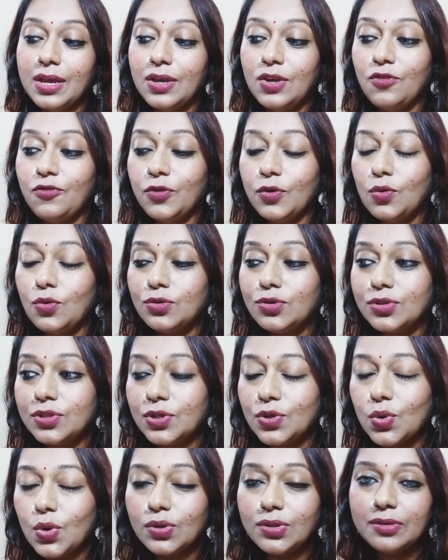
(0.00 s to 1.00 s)
if you go to the
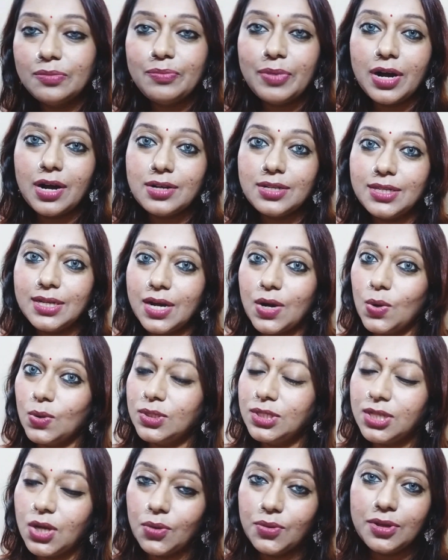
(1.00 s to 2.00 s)
northern parts or
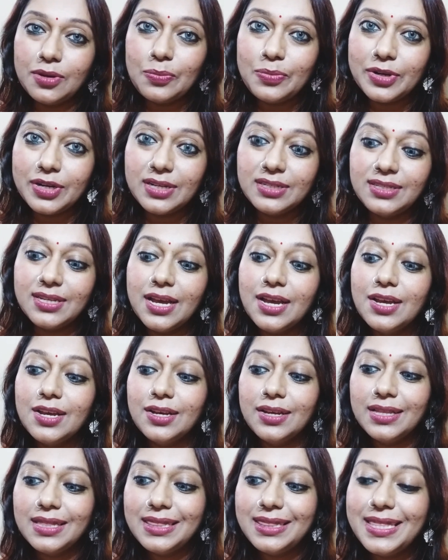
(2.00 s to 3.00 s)
southern parts,
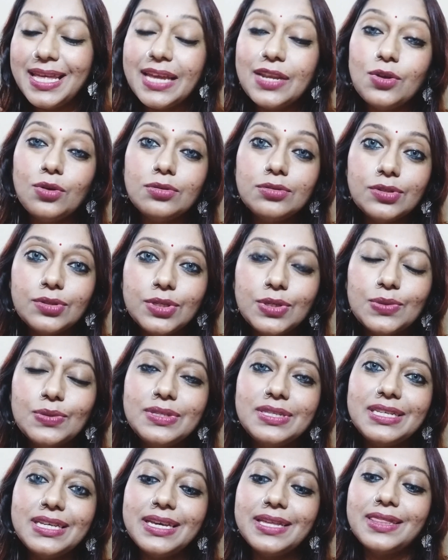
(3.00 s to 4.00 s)
then also you
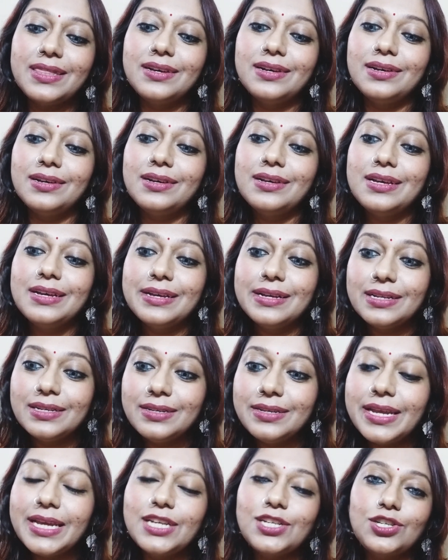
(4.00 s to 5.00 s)
see the
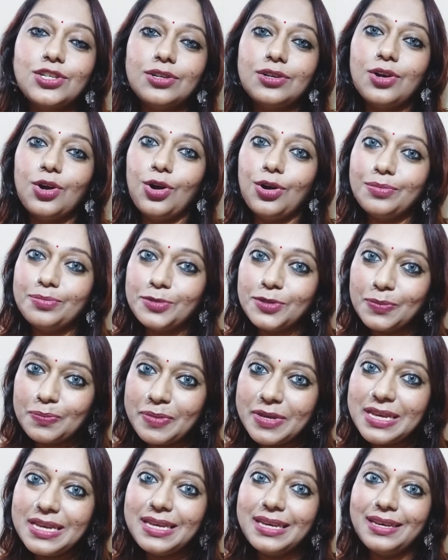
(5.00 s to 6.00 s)
nature of
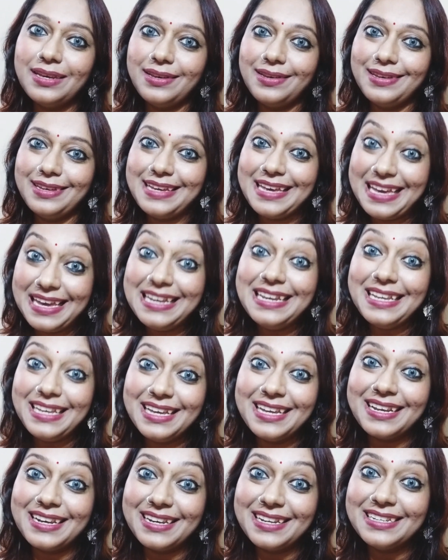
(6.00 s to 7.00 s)
speaking in
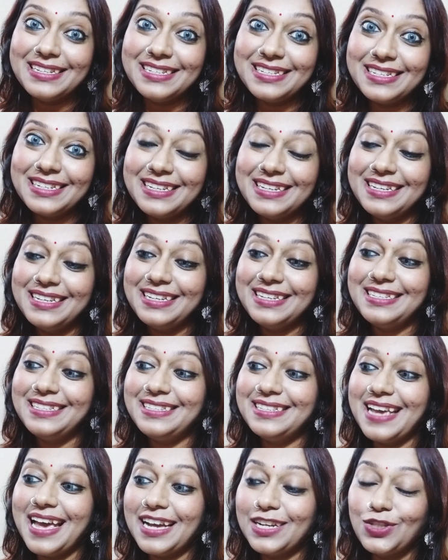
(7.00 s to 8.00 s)
English
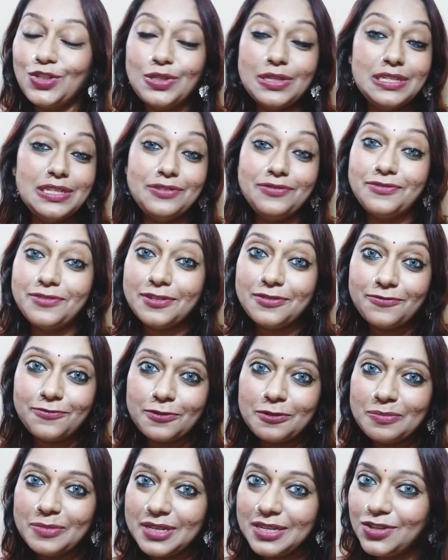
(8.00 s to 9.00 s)
is actually different
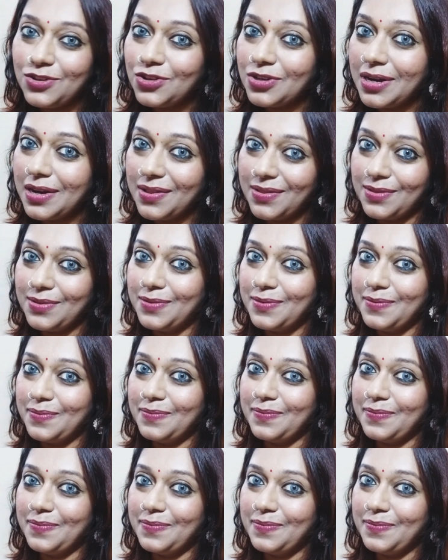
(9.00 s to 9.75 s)
from each other.